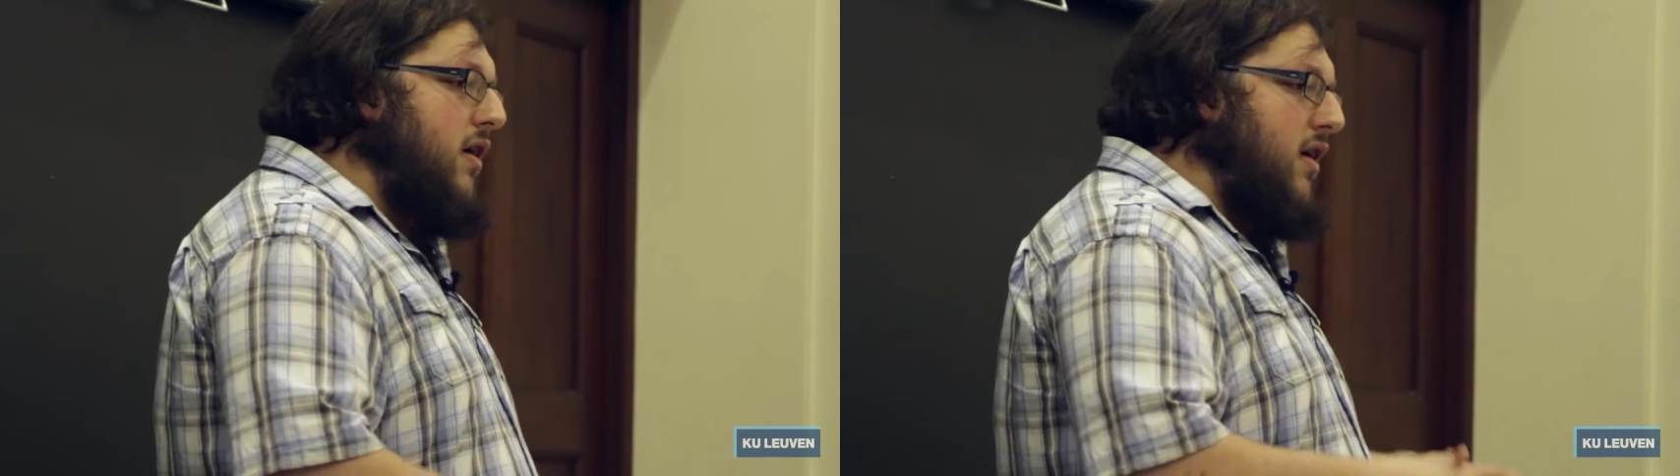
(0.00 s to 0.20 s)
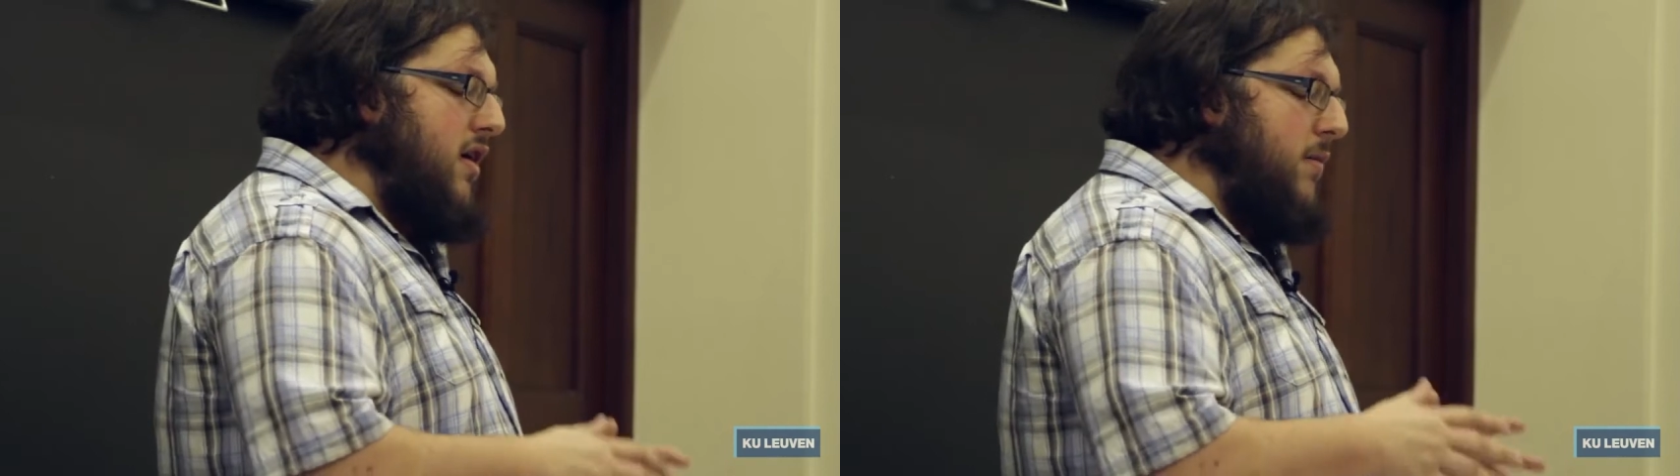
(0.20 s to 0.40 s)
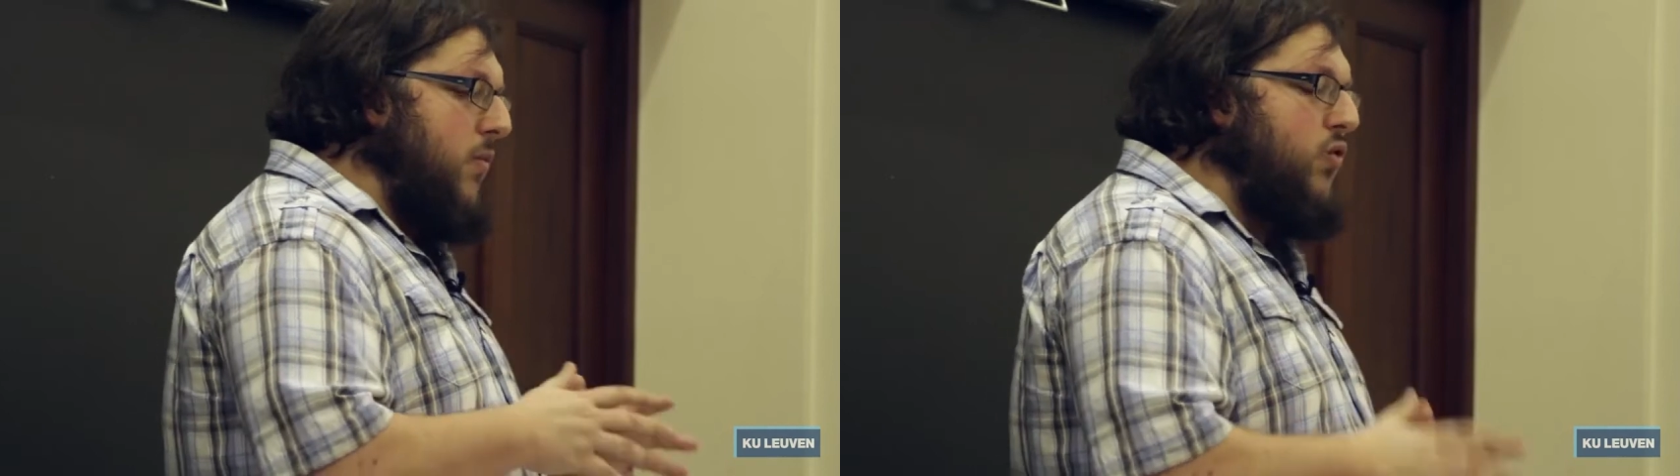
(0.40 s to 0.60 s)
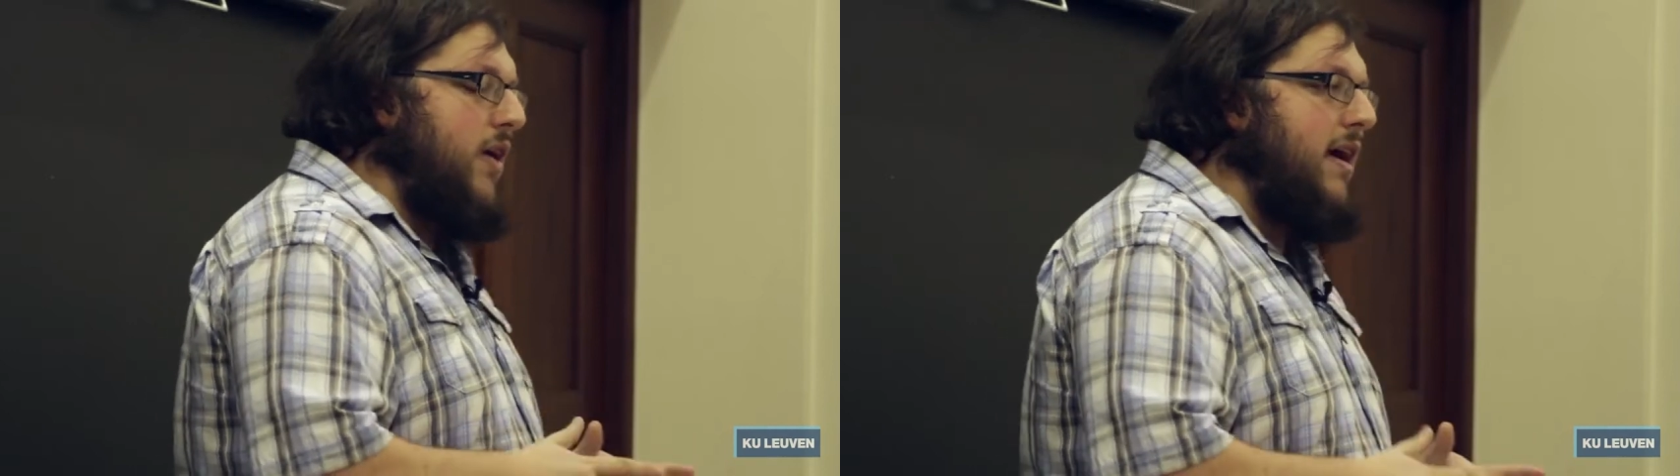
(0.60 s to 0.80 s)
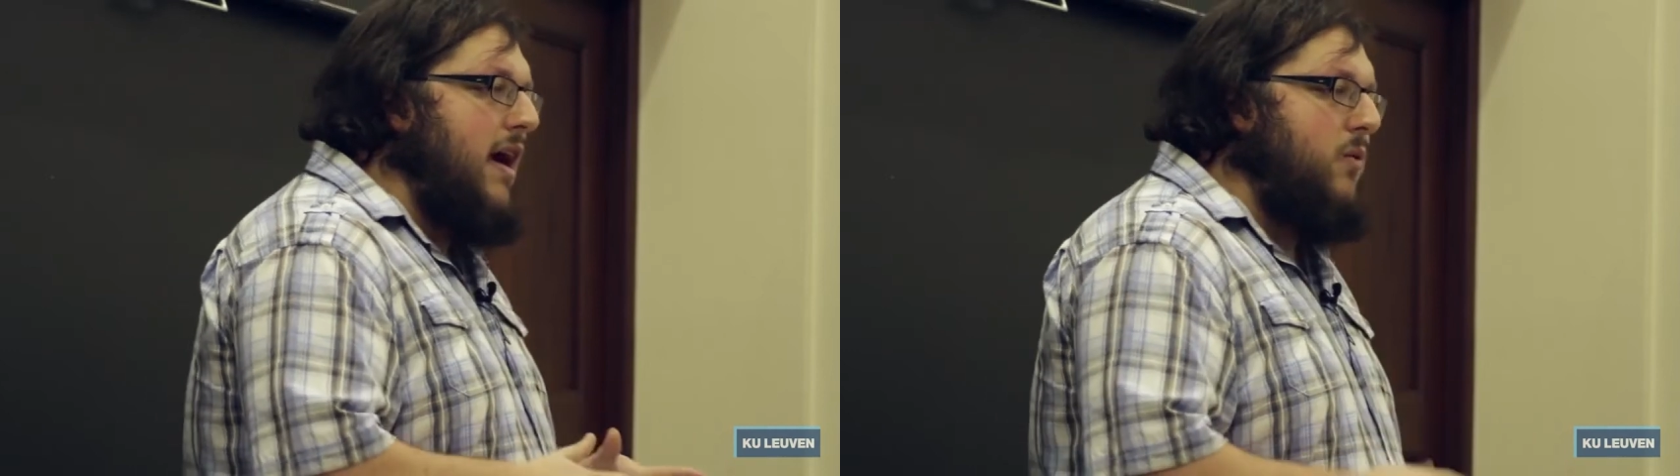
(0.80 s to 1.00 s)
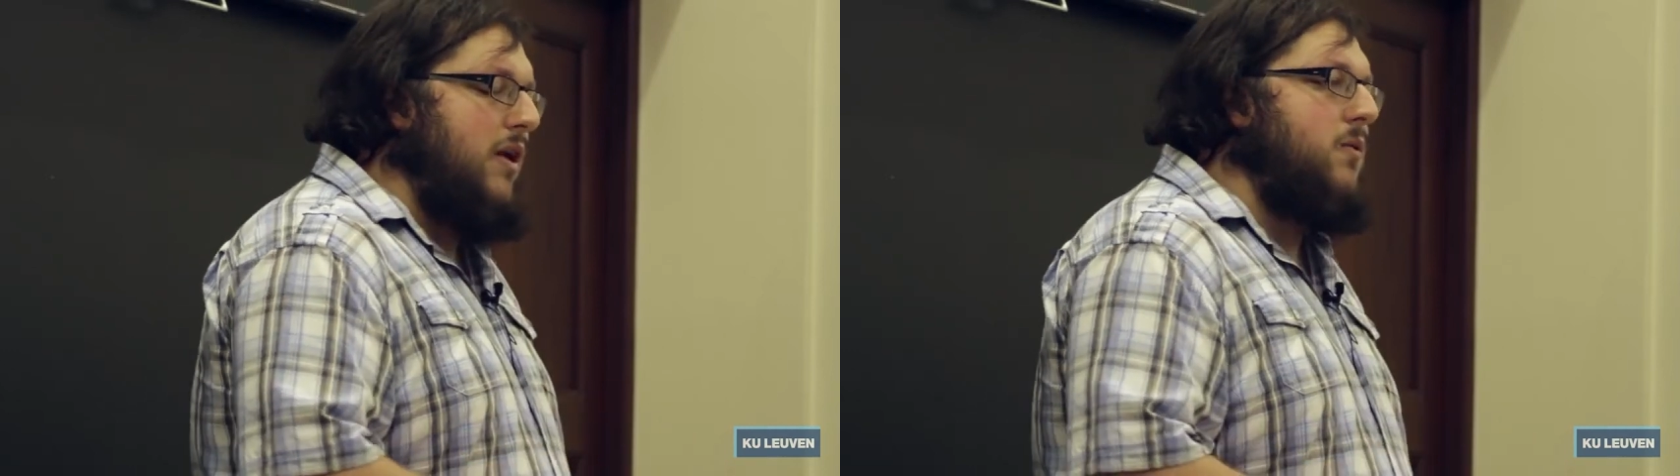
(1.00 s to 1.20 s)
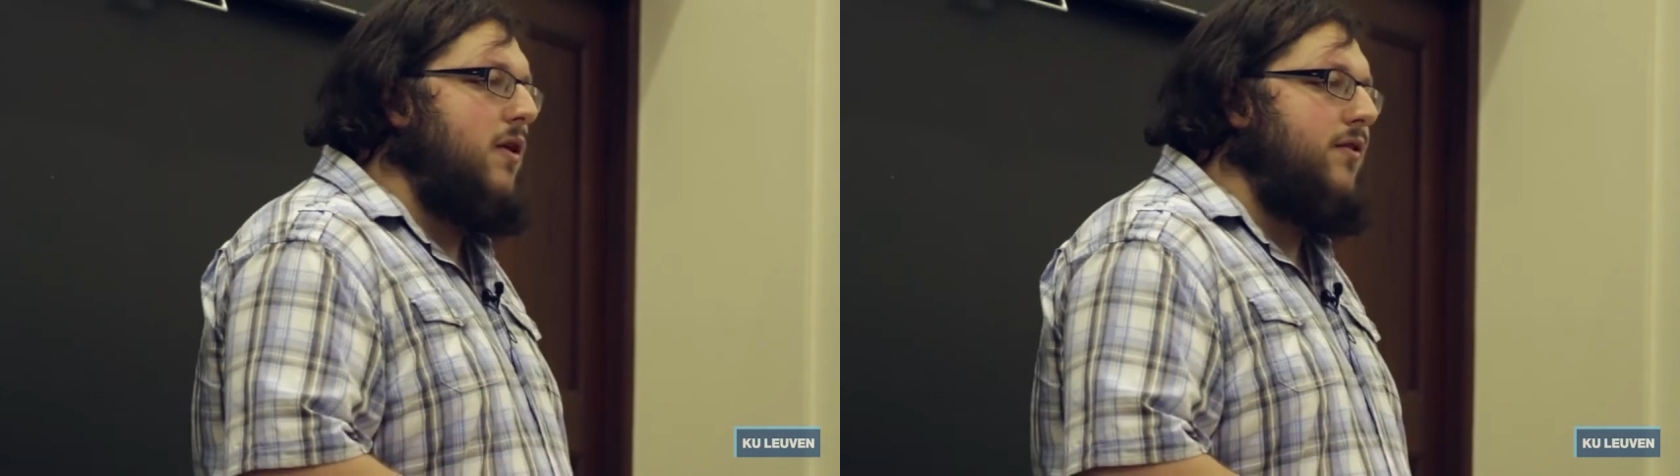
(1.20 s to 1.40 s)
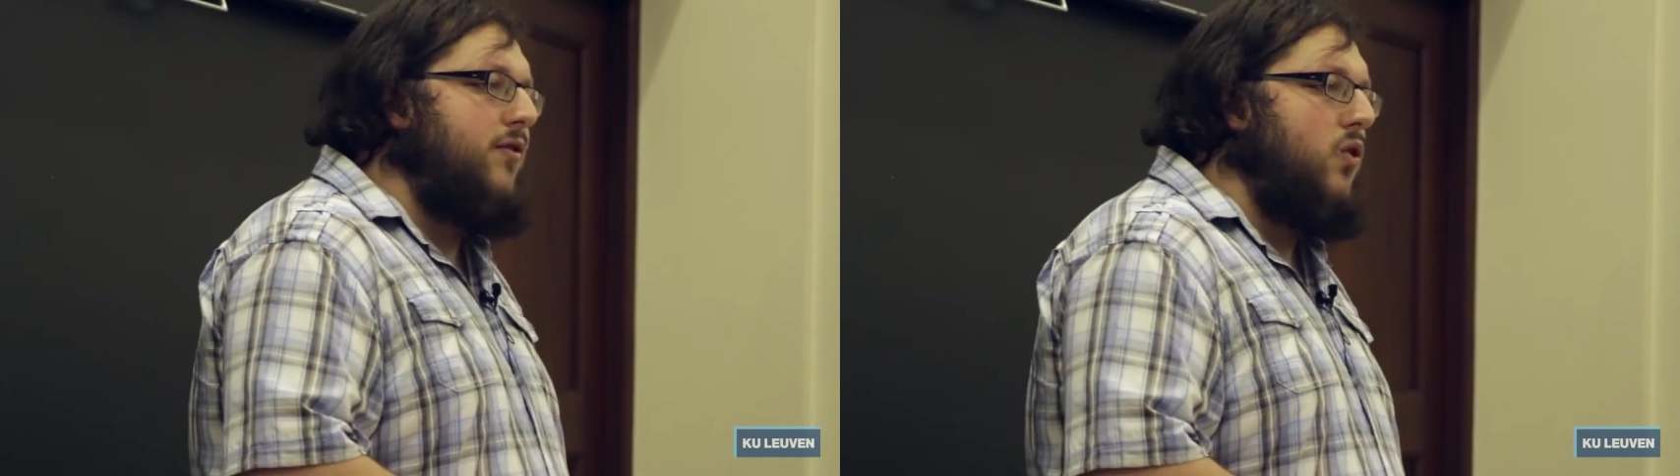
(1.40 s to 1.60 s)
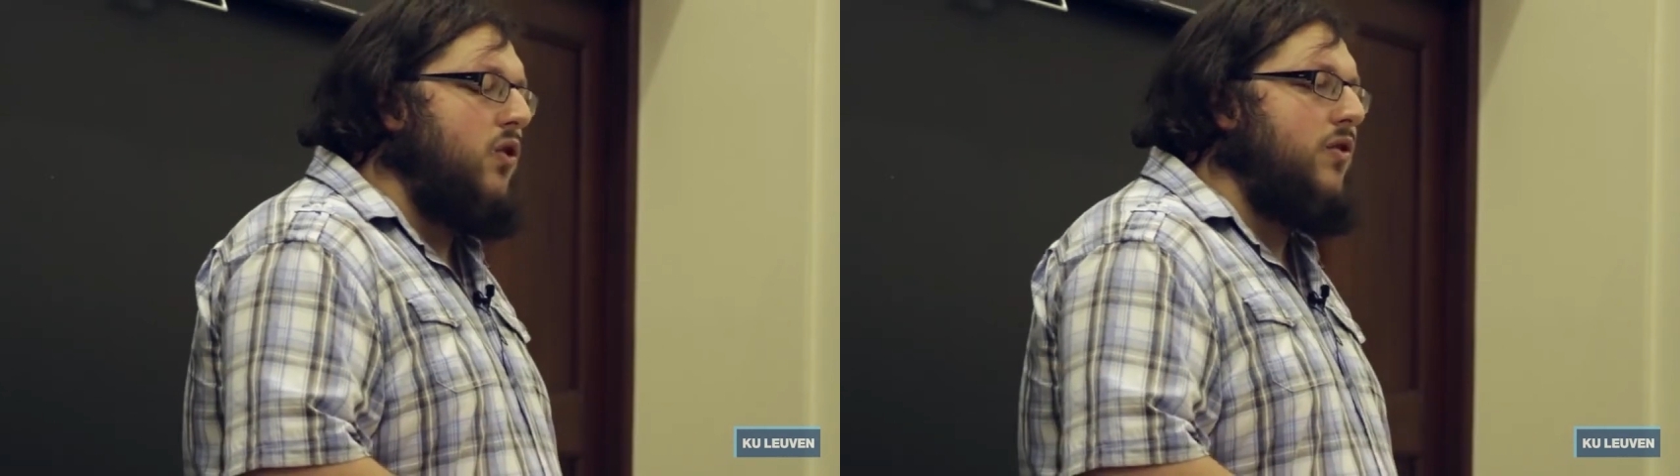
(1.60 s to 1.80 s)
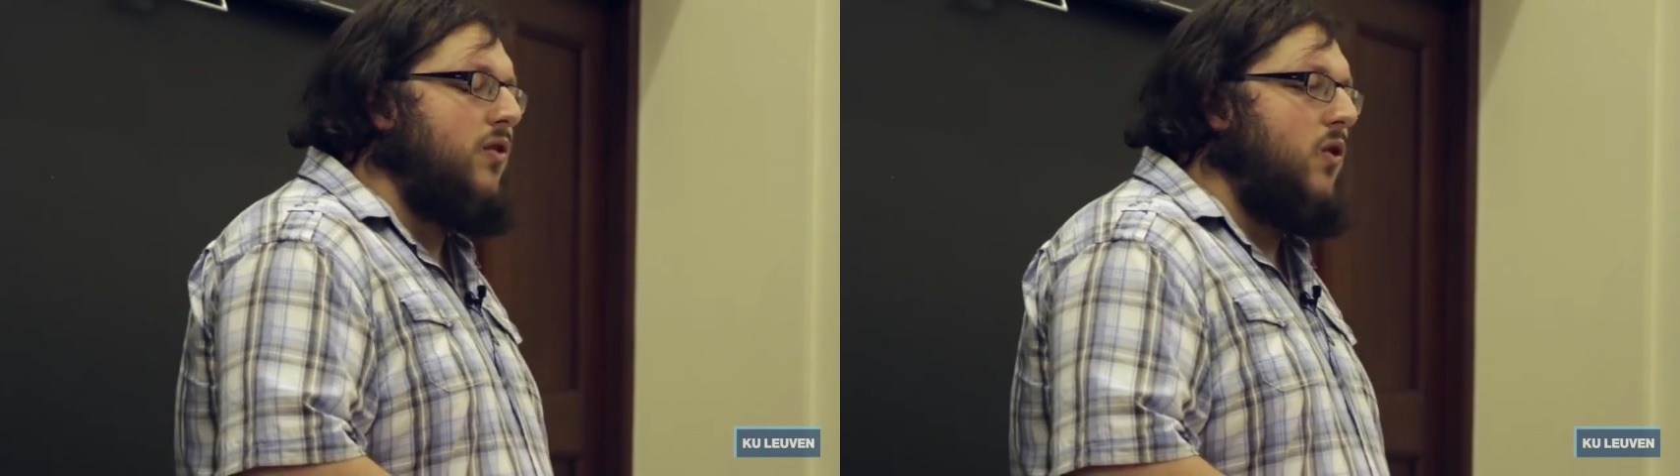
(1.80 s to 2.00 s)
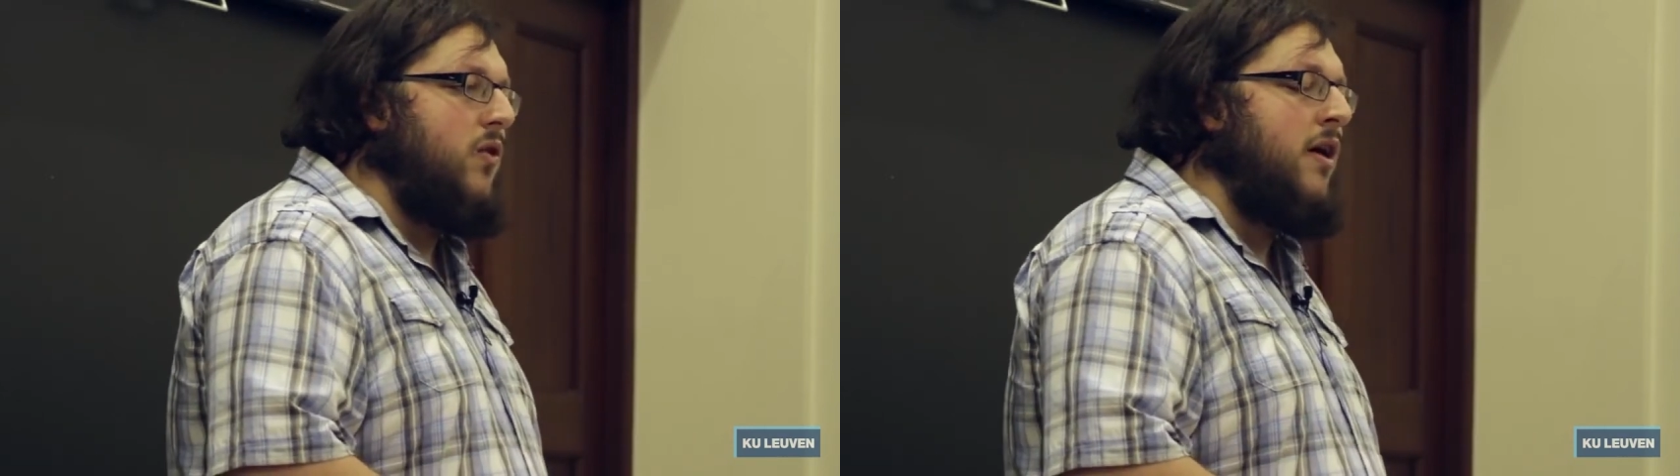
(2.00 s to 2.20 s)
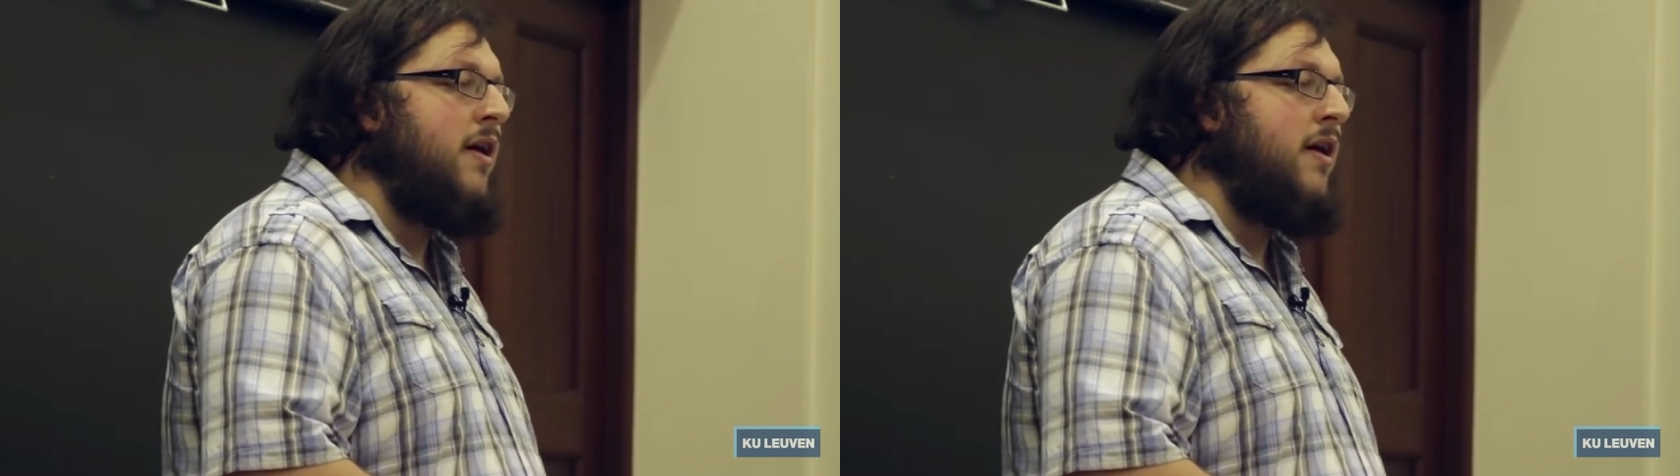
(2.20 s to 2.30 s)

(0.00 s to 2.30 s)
today I really want to focus on